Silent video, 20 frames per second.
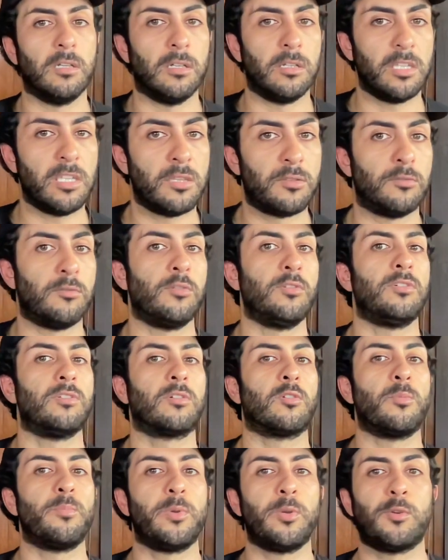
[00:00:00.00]
either on the
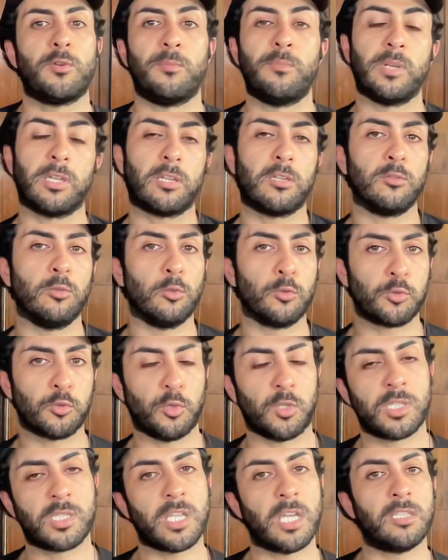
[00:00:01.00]
computer, but can also
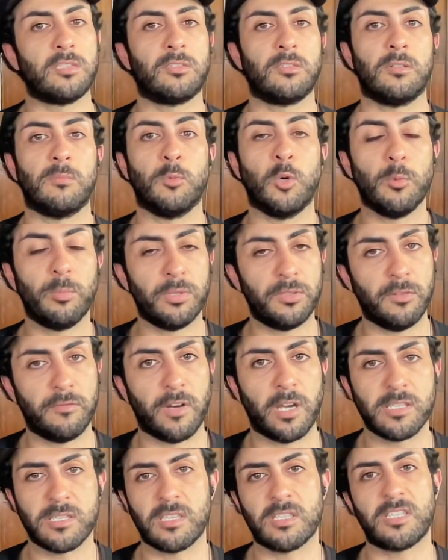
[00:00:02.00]
extend to the mobile
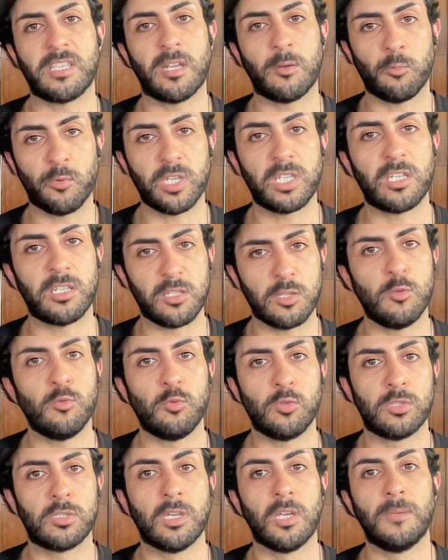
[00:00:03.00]
devices that we can
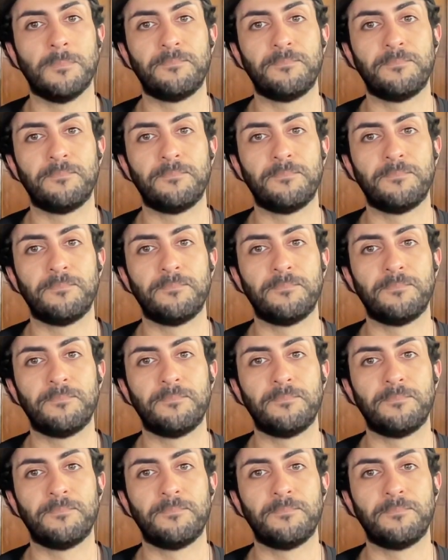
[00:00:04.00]
use